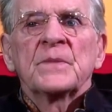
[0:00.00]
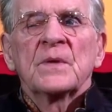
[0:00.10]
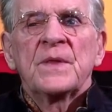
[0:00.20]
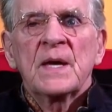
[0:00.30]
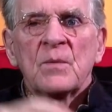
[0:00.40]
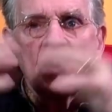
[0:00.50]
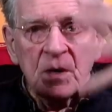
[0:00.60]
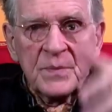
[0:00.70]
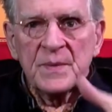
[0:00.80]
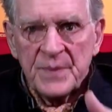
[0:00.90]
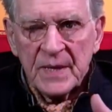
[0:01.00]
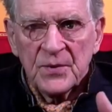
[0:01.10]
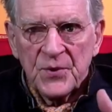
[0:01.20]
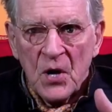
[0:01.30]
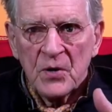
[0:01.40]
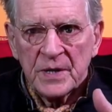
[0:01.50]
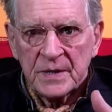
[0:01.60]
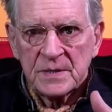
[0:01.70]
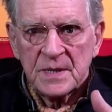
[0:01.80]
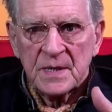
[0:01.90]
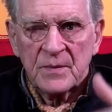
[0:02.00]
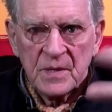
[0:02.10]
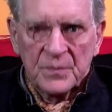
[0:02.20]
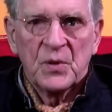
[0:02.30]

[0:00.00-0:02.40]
they want to be big authorities and they want to